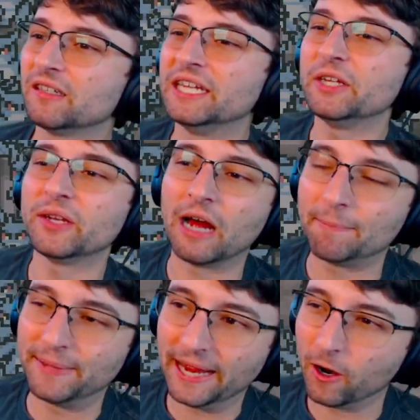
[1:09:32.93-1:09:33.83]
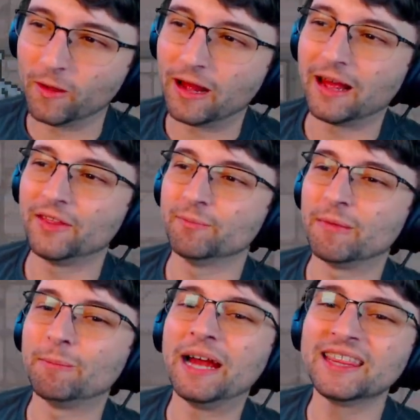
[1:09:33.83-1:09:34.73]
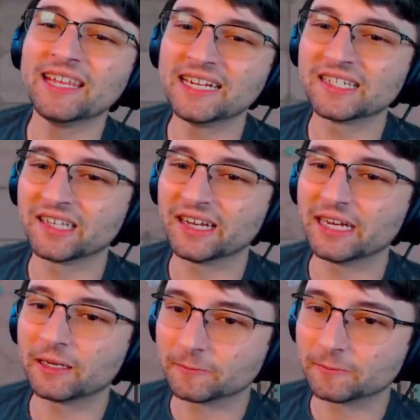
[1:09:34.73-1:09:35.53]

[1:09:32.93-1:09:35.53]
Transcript: then you can opt out. My thing is like...